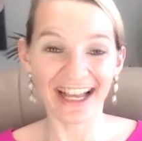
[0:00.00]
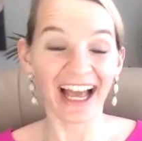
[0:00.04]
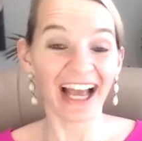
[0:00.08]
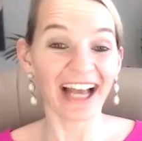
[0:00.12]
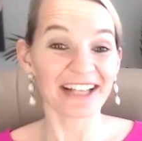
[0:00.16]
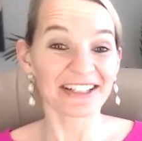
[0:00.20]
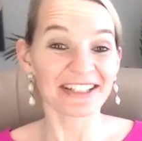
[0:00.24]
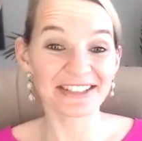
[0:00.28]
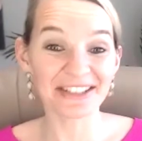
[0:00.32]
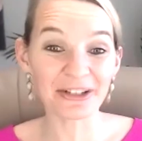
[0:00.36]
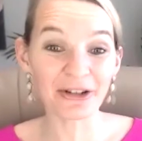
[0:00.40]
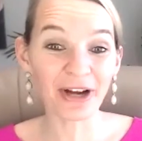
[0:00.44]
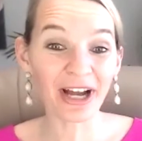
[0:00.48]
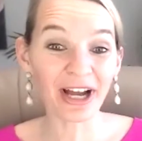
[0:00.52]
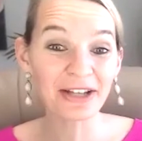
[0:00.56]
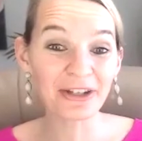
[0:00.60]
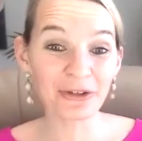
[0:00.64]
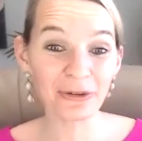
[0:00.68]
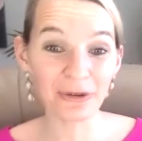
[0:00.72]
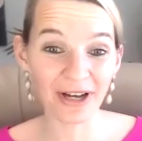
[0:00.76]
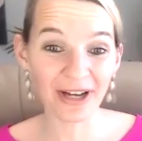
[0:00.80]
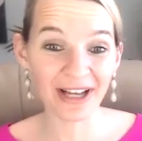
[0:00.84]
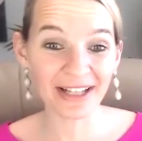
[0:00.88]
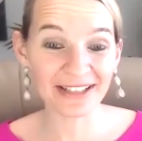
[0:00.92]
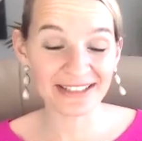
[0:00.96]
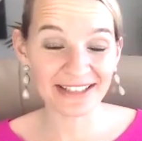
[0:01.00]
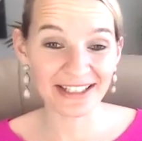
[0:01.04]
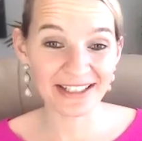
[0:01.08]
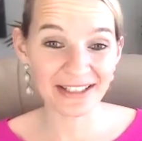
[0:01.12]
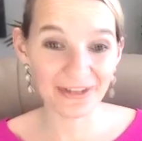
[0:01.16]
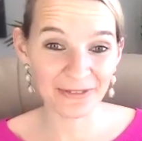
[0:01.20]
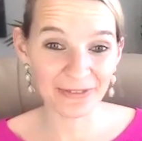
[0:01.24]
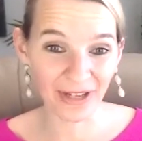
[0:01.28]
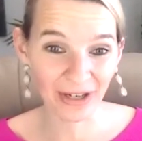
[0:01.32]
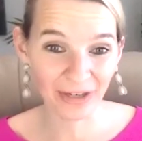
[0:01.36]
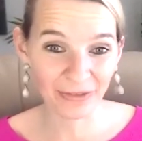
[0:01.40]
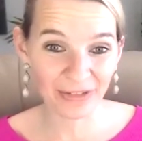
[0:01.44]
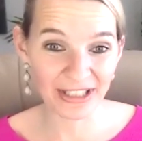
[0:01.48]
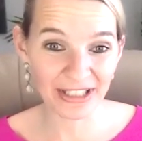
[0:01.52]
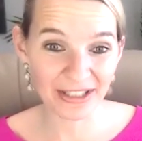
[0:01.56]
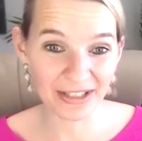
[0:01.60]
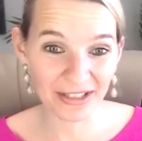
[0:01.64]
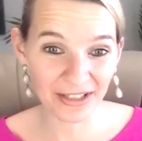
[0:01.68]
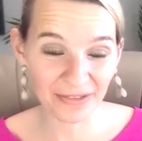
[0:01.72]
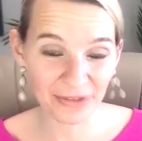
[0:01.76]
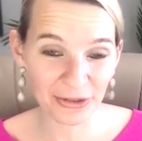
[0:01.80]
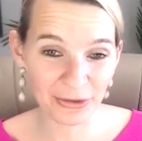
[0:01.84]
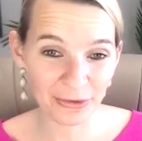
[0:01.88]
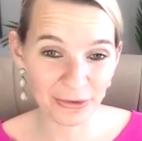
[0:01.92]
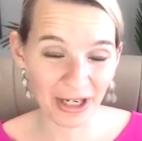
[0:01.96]
So I know at the end of every
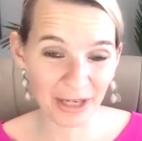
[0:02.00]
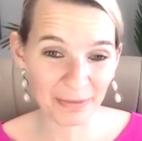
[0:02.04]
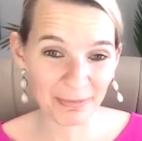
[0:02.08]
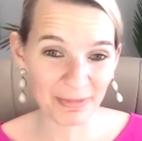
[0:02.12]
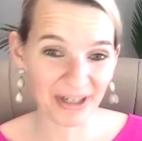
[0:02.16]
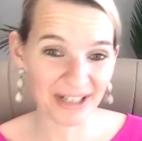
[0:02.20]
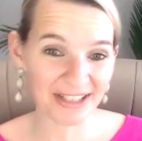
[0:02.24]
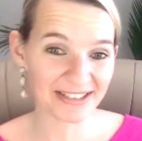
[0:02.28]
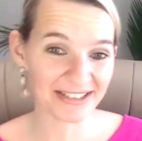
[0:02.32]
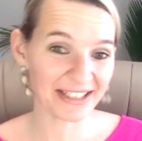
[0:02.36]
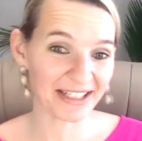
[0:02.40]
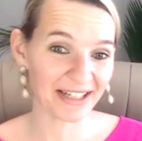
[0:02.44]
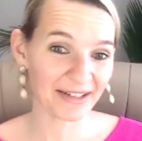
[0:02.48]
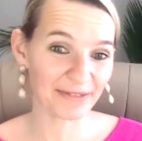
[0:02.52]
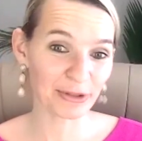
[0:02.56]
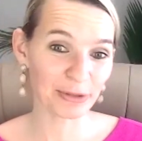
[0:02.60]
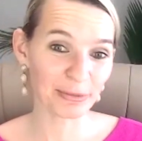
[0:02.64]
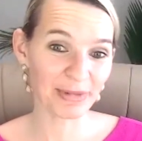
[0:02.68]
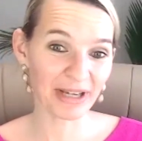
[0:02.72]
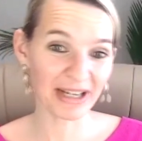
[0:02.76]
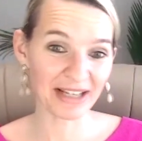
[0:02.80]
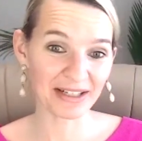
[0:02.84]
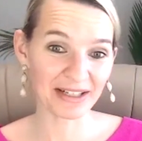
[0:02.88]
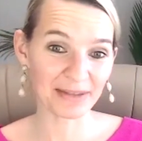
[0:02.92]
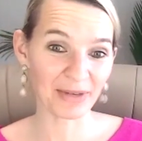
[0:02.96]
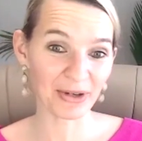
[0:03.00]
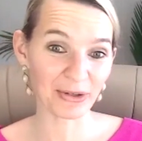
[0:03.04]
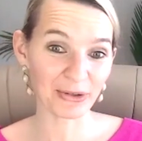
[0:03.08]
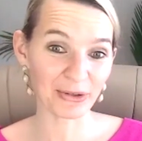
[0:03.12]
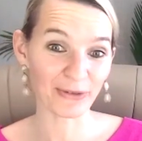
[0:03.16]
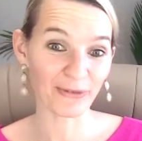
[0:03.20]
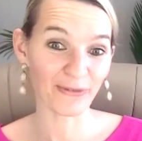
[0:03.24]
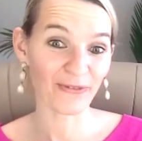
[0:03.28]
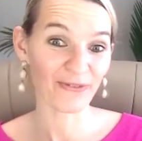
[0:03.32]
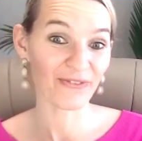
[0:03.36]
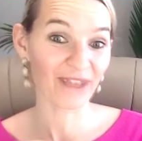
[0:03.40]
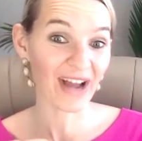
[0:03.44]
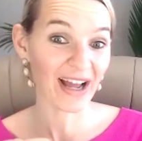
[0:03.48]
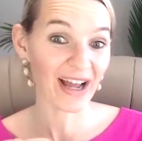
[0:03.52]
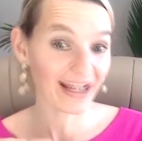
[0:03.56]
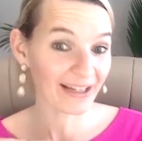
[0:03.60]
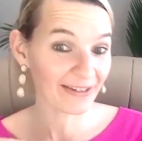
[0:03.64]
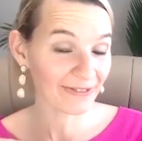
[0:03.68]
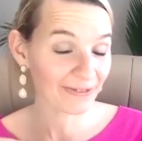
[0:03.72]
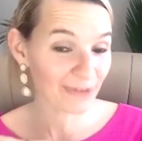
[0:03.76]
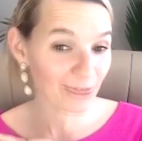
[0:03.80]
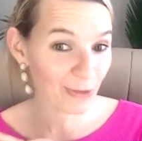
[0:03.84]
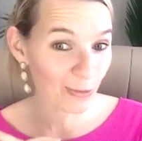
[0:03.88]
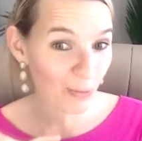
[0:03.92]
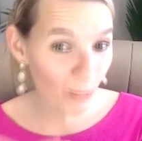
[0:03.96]
interview, I'm asking every man about the
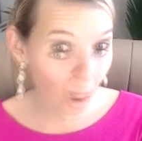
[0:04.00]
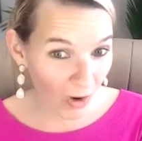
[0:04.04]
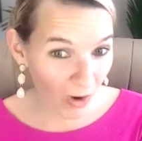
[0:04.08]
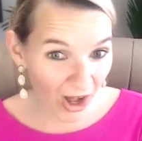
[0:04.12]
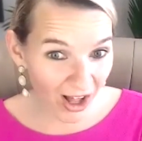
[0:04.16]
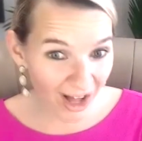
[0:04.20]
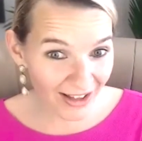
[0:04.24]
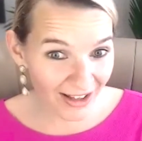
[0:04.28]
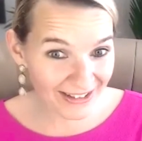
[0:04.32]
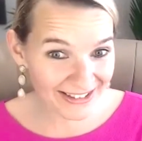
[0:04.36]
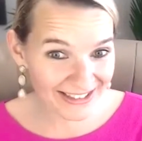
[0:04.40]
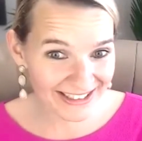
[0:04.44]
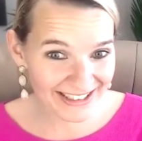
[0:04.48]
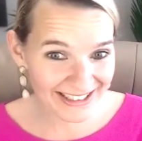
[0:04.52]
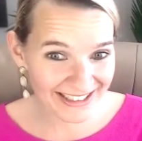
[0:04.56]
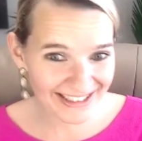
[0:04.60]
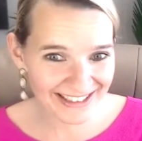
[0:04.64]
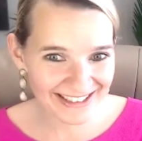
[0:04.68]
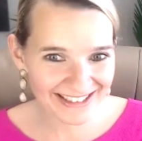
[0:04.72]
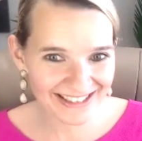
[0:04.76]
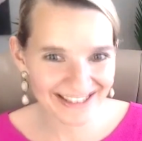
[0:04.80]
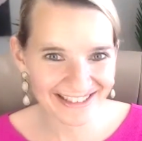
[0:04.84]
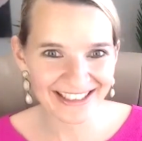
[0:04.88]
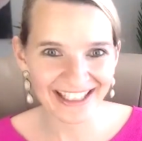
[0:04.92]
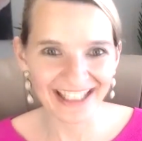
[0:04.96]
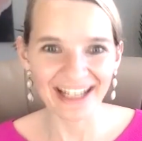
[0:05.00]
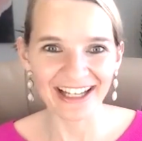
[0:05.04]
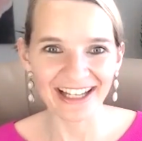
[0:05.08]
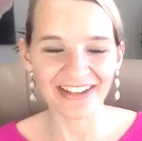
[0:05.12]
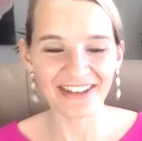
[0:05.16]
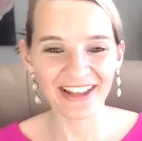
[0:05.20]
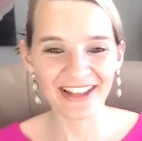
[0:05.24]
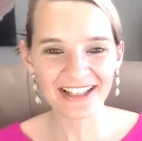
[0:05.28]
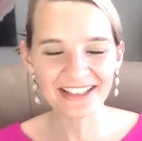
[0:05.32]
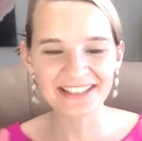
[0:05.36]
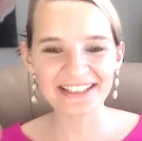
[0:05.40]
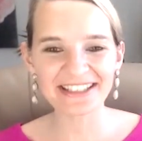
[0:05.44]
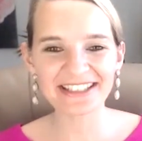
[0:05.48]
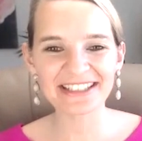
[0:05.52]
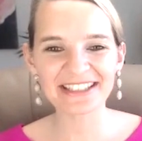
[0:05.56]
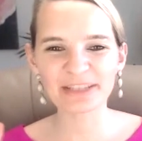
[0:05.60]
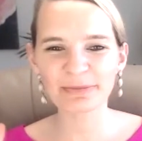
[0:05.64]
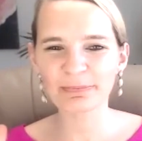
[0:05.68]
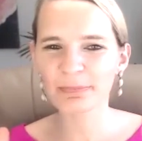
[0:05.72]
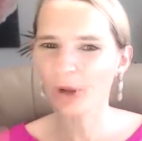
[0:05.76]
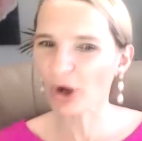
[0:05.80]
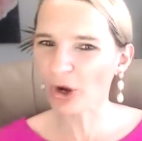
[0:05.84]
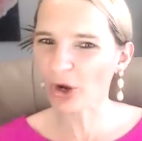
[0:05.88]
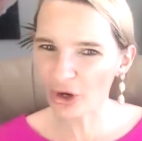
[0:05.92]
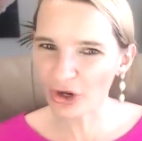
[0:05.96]
5 qualities that he's
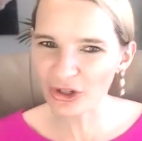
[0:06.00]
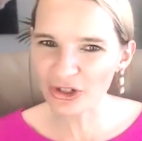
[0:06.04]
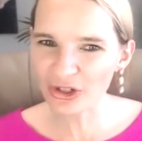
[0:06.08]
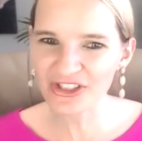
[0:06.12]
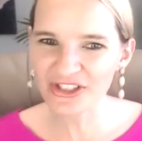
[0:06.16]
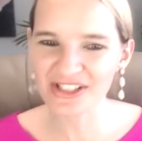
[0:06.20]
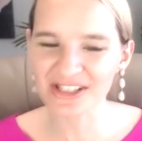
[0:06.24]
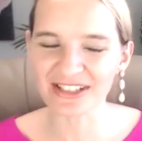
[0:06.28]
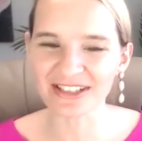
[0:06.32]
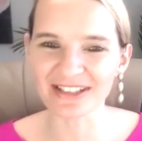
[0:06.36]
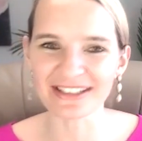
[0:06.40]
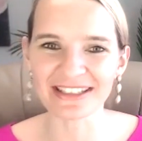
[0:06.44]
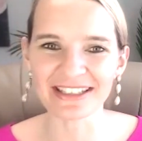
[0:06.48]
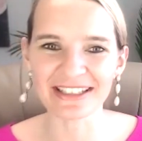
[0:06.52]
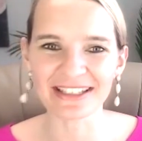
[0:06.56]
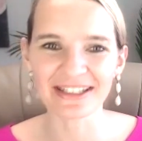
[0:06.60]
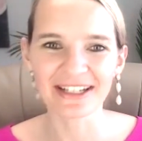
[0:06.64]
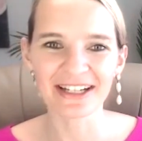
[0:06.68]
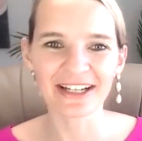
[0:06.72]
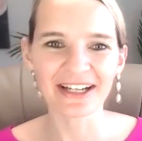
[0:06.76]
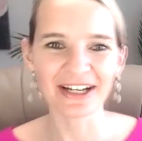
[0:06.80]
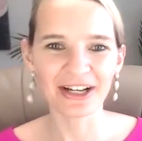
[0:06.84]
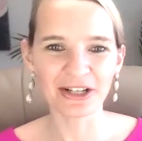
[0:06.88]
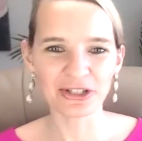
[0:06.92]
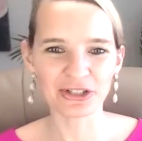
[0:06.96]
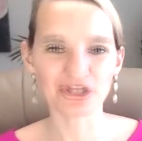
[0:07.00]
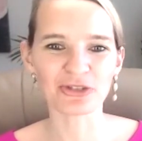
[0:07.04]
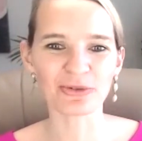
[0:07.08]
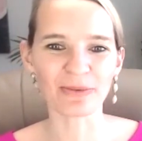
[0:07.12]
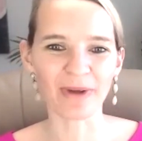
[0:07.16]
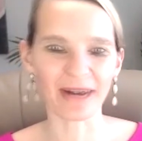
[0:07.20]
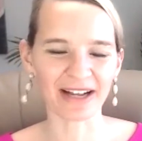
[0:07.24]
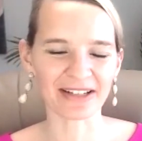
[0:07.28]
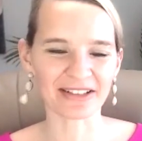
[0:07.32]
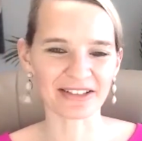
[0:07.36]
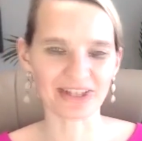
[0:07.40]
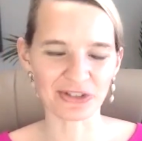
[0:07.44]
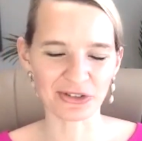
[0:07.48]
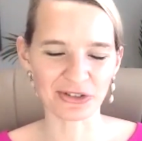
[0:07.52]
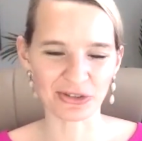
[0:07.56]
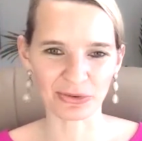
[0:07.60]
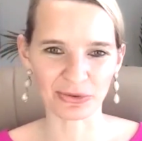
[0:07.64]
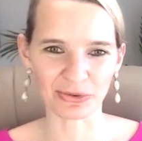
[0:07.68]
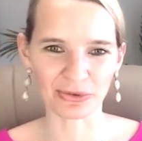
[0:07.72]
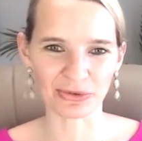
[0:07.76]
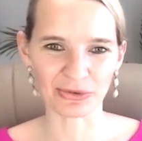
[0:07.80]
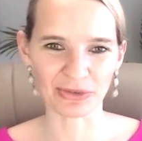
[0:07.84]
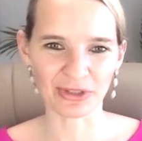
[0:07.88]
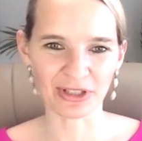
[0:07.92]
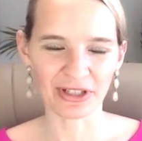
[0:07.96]
personally attracted
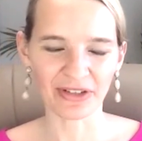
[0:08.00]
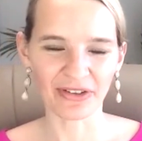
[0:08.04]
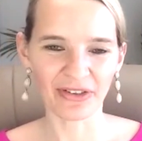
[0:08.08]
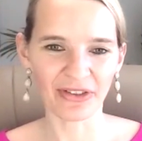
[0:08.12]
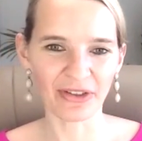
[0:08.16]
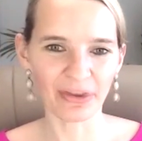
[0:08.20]
to the